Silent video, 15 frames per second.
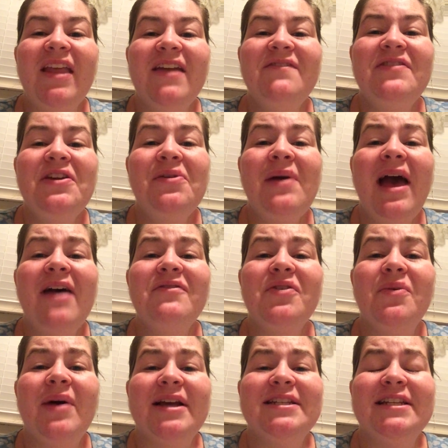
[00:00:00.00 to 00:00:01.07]
if you have
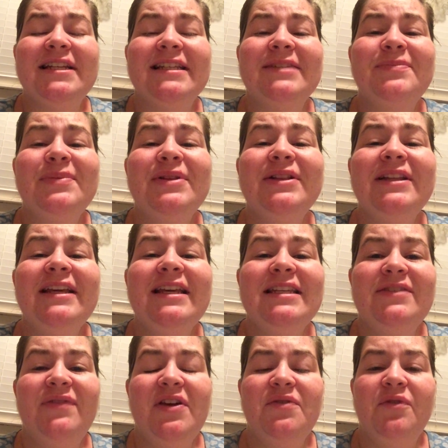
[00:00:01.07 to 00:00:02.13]
questions,
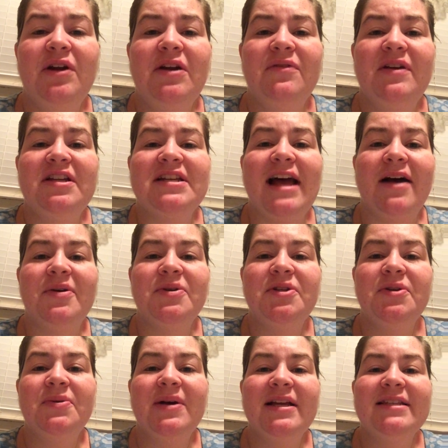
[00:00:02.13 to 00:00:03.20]
please feel free to reach out
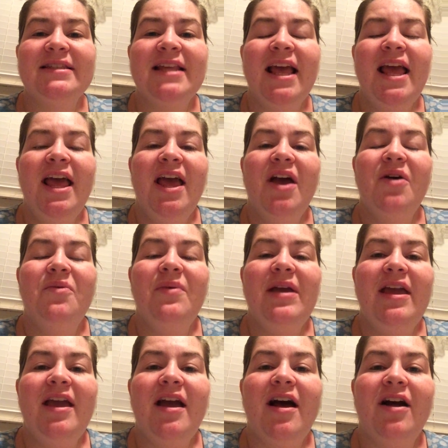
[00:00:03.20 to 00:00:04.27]
to us.
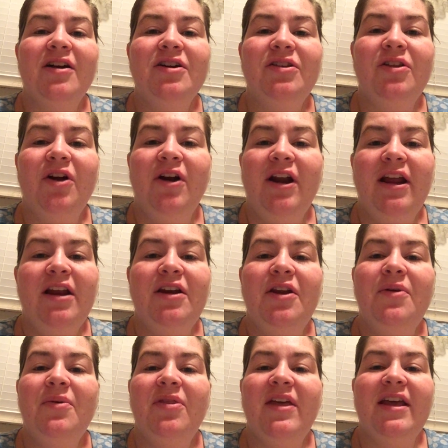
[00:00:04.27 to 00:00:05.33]
We are learning
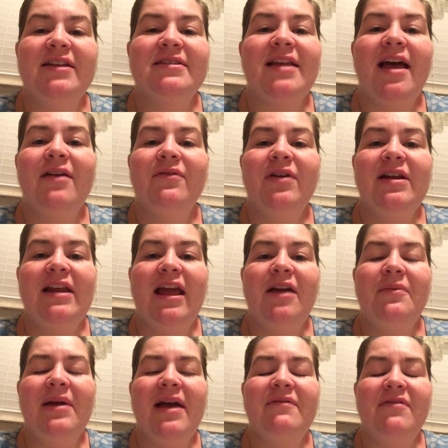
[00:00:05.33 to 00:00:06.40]
new things every day.
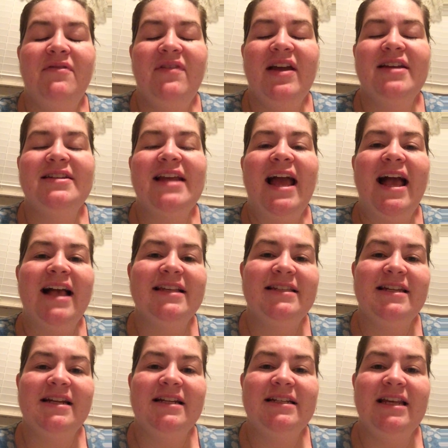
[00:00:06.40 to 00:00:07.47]
We have a
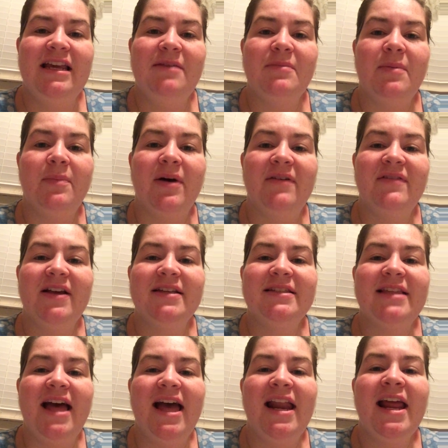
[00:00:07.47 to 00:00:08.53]
fantastic team above us
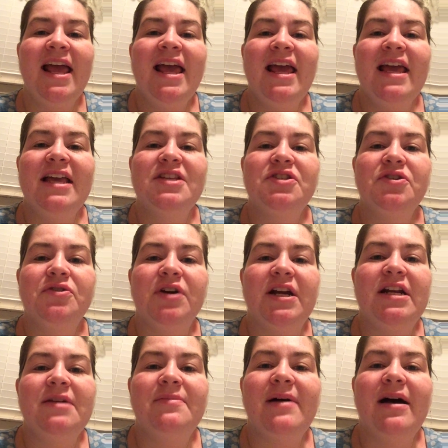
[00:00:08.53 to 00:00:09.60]
that is
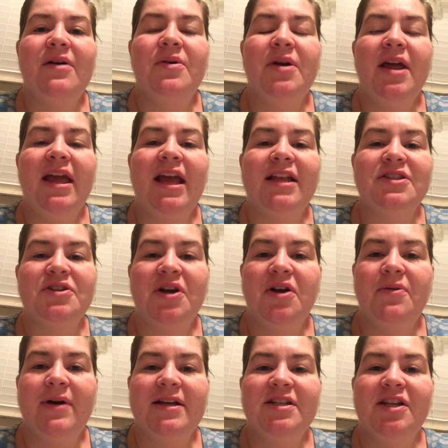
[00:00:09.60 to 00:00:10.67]
great about answering
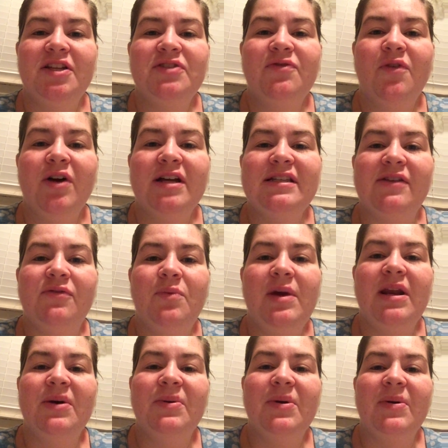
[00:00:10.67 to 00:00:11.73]
questions for us if we
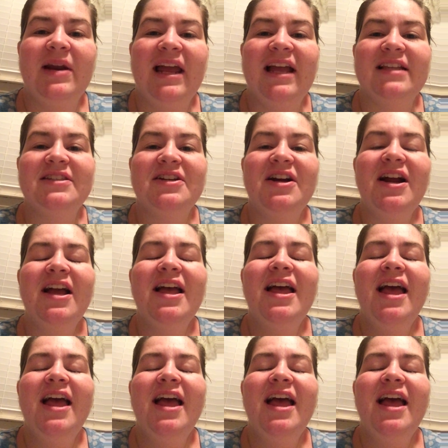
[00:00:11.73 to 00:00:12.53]
don't know an answer.